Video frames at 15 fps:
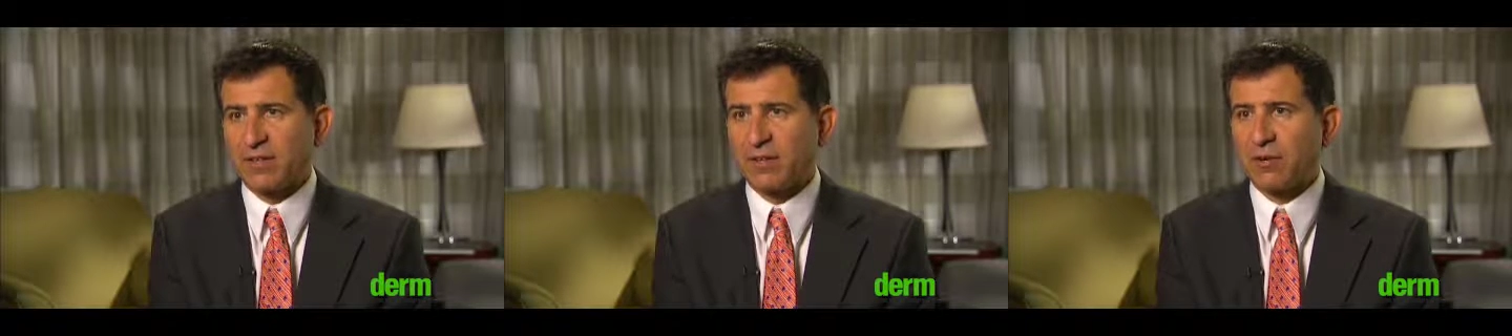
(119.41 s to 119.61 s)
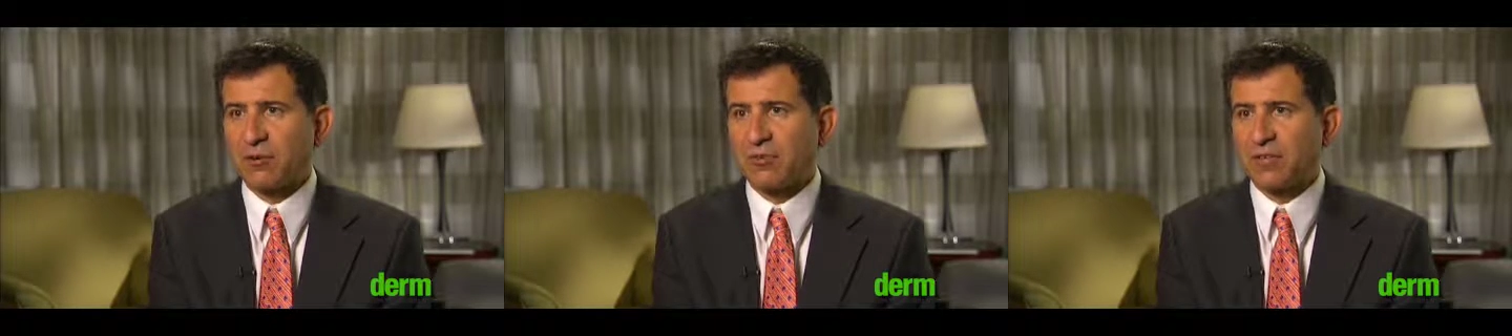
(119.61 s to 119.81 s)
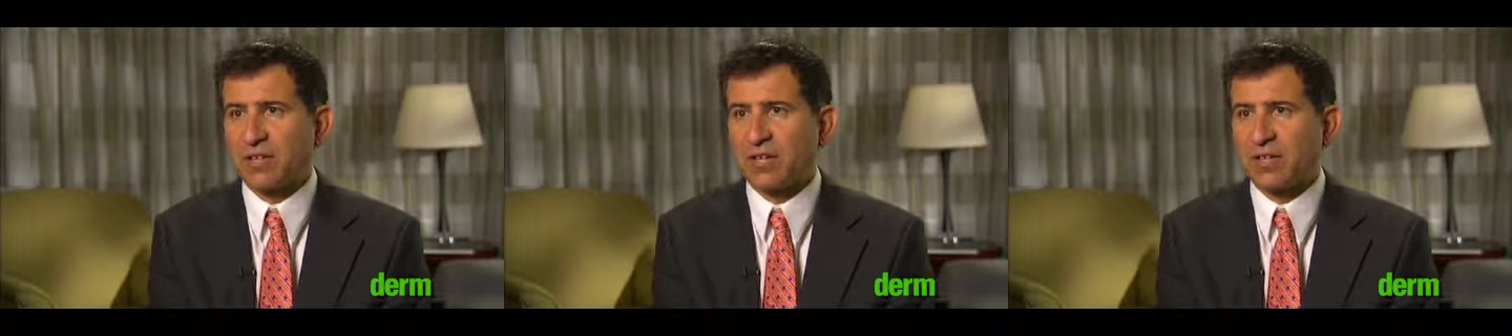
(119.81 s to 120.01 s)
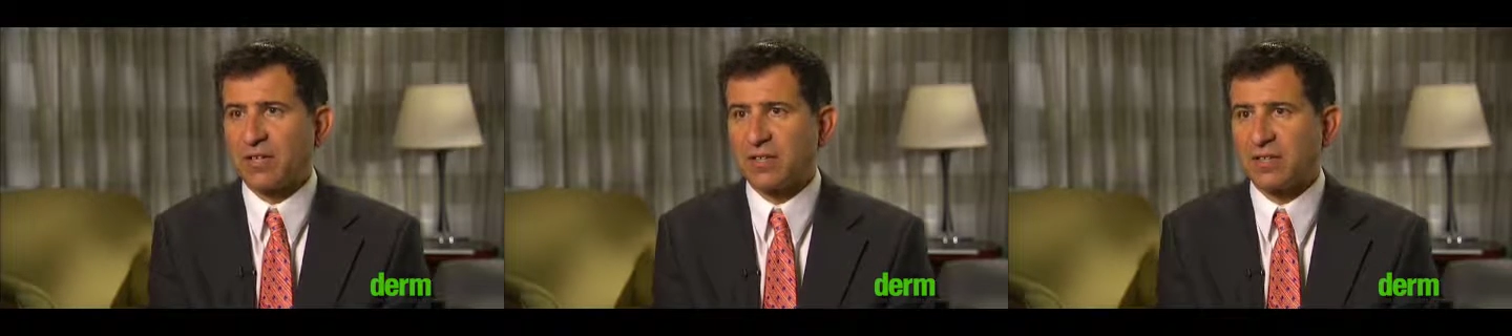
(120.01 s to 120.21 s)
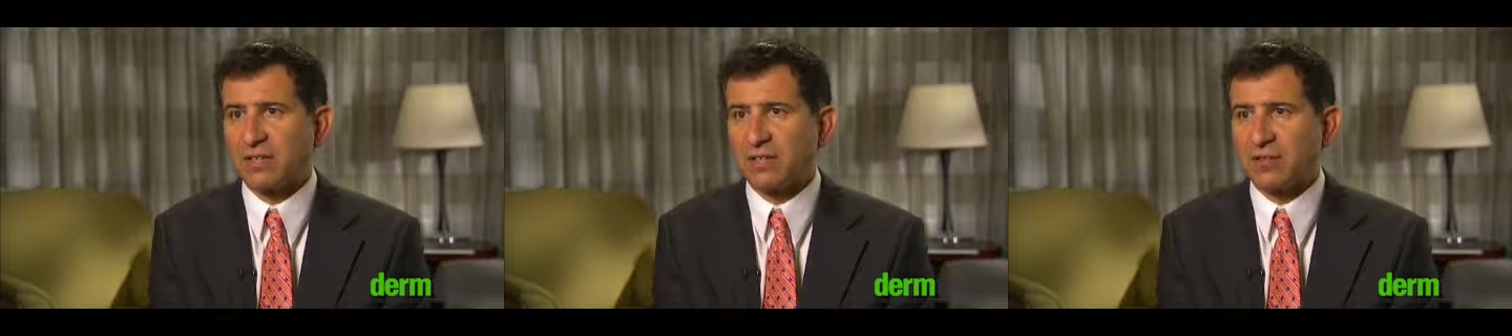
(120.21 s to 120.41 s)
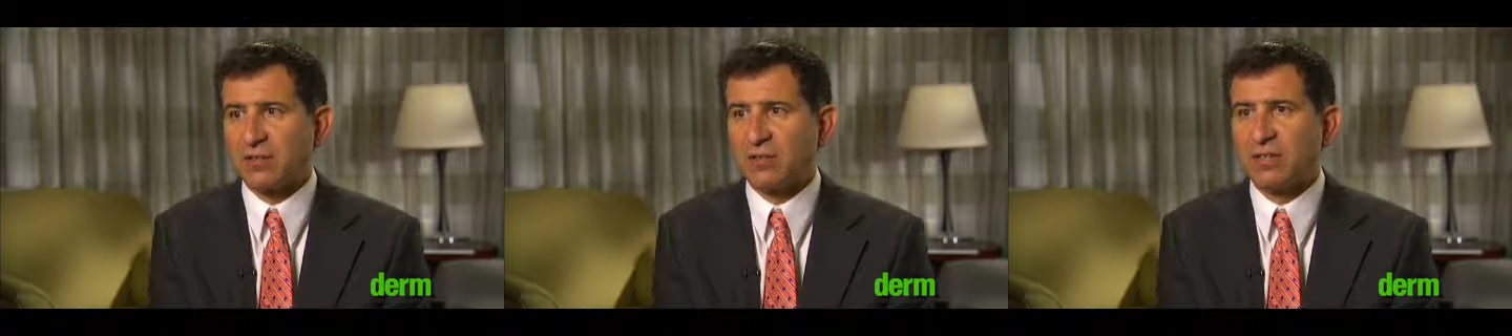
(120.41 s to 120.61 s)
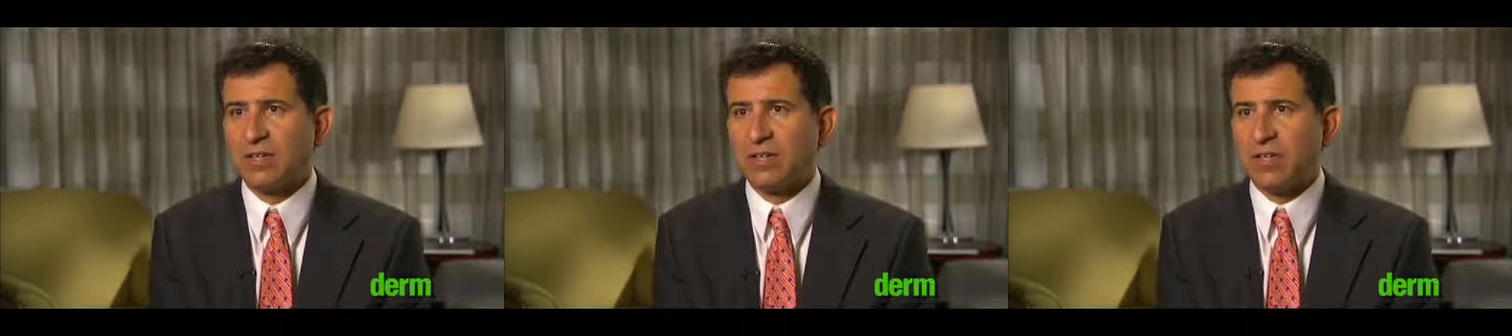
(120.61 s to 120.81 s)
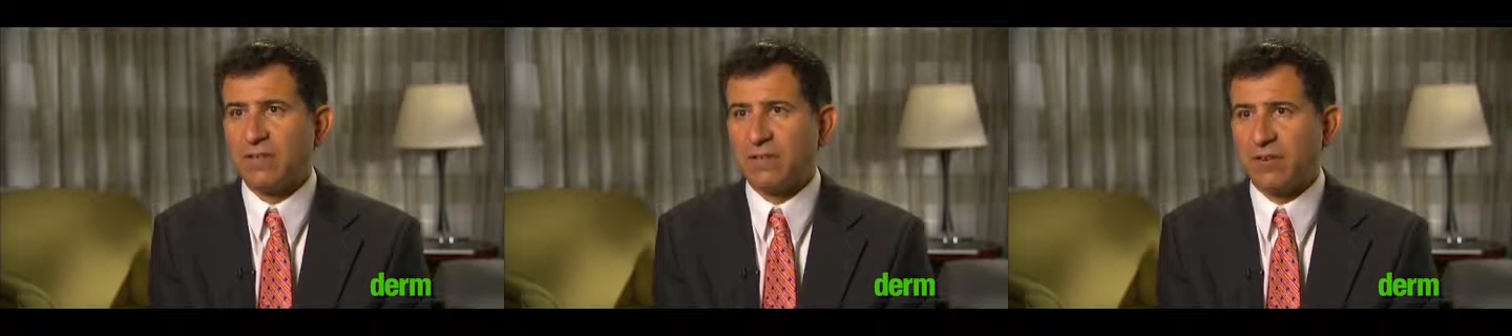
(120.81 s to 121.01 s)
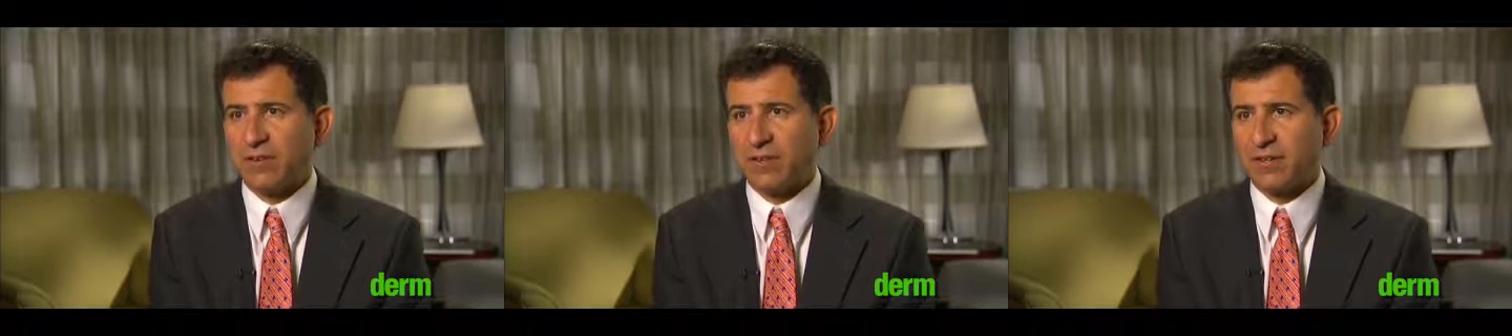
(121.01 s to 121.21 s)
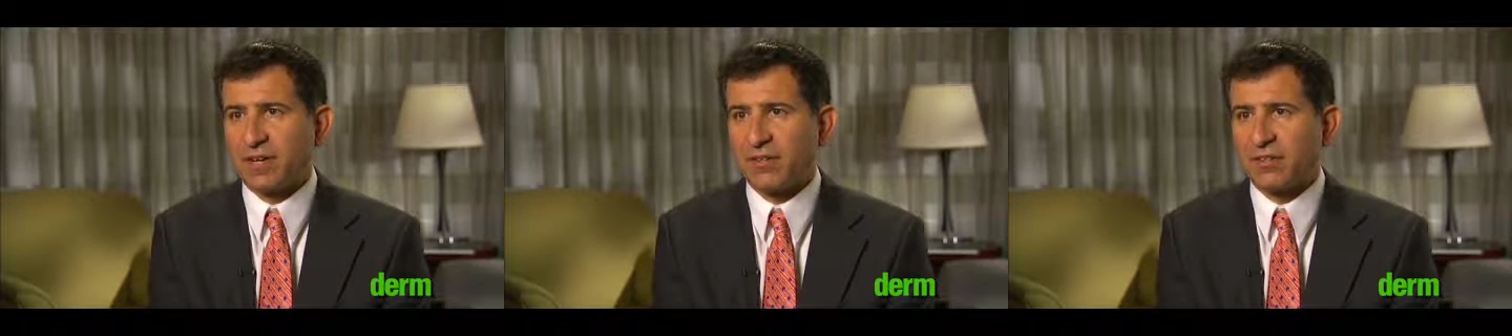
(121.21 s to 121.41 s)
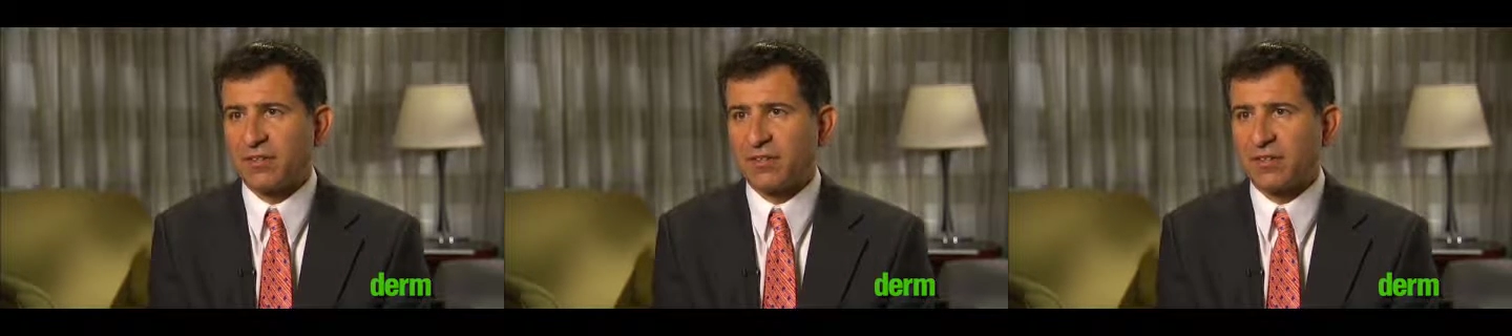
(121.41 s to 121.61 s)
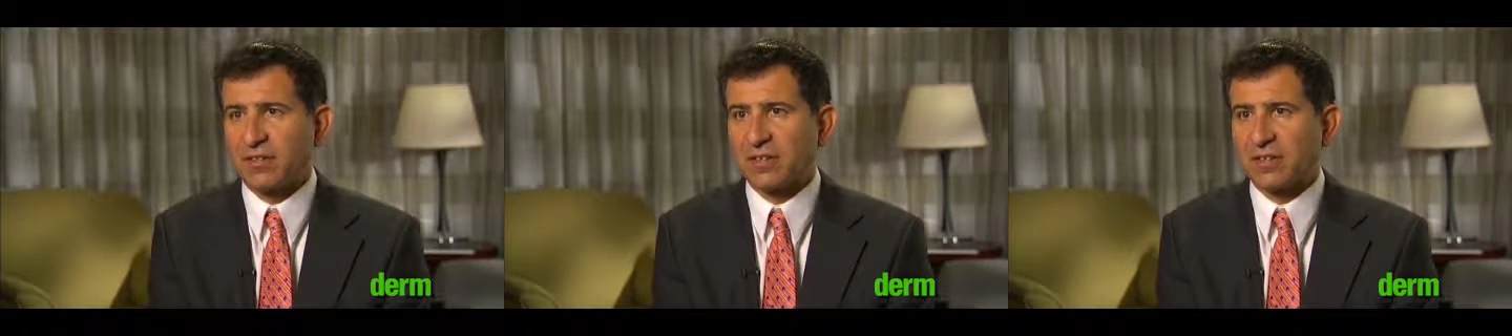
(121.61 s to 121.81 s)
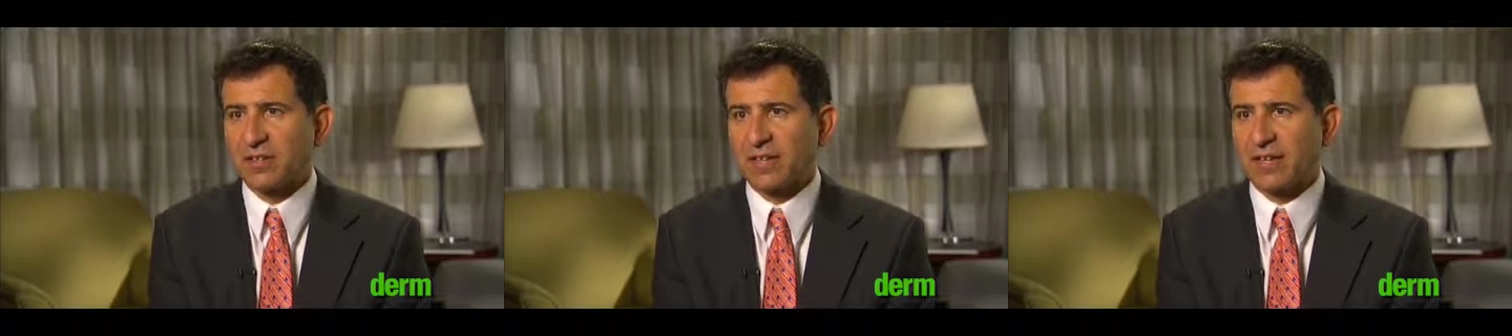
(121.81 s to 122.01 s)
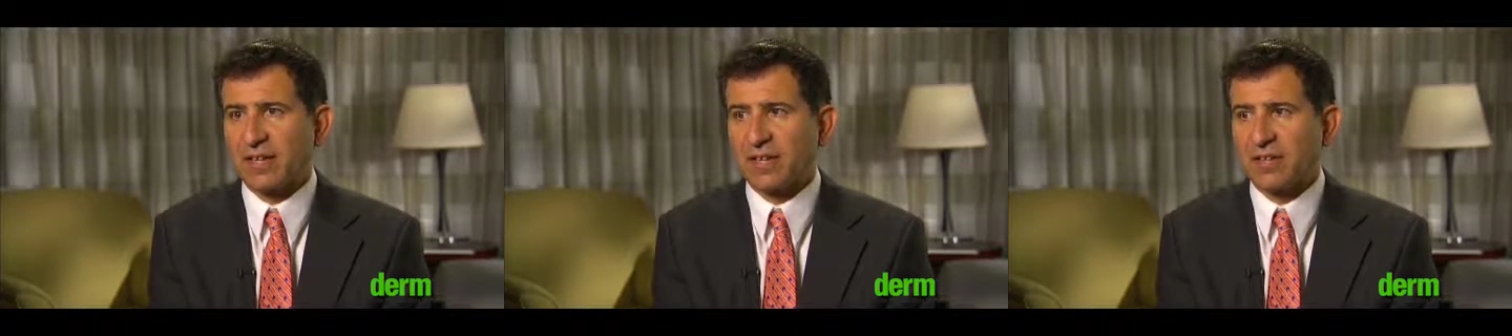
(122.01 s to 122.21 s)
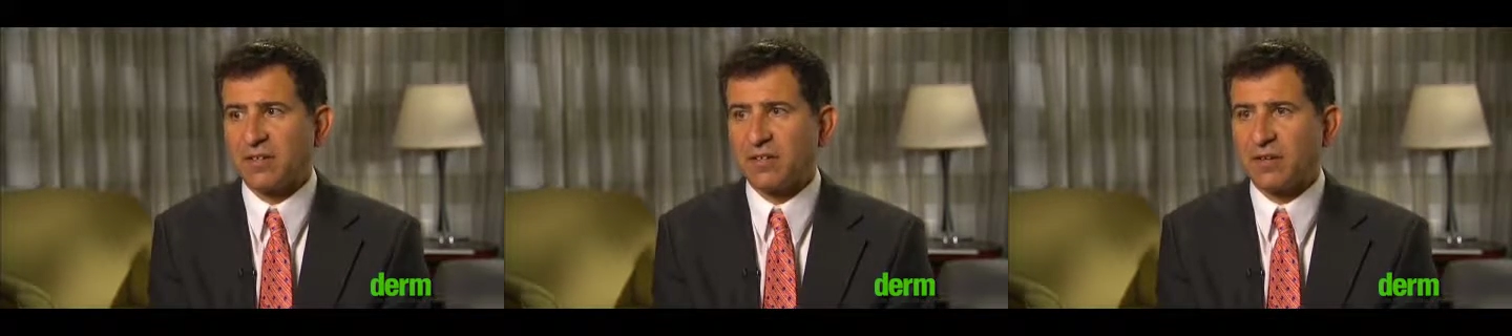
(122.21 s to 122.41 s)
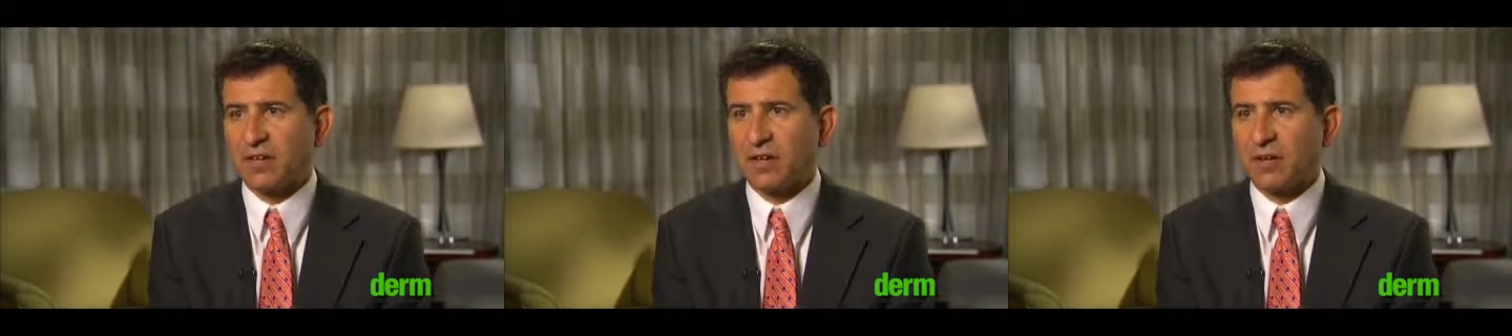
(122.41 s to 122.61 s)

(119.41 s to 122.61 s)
and those tend to heal very nicely, again